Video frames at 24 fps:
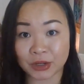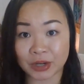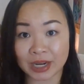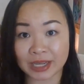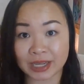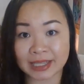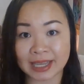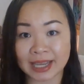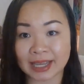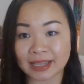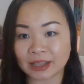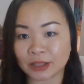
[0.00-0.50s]

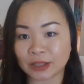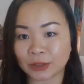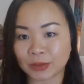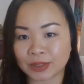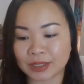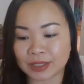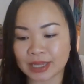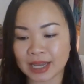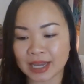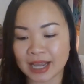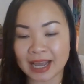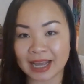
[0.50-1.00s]
And yet there
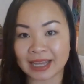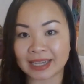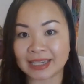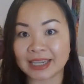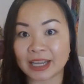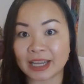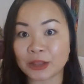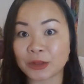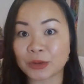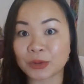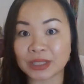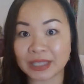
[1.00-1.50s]
was
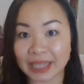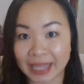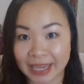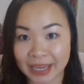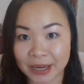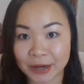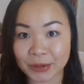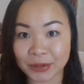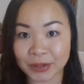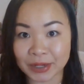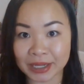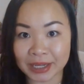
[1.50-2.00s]
another
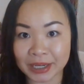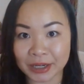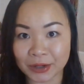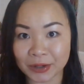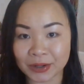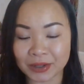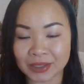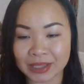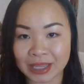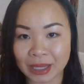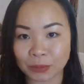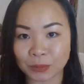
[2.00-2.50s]
layer
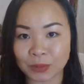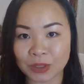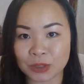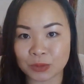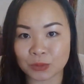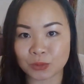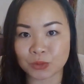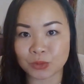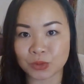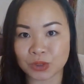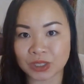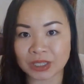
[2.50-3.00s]
here that was
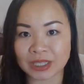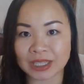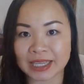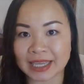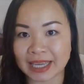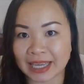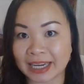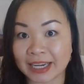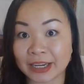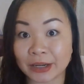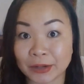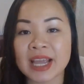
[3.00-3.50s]
really
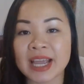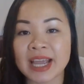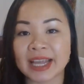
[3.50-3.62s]
getting her.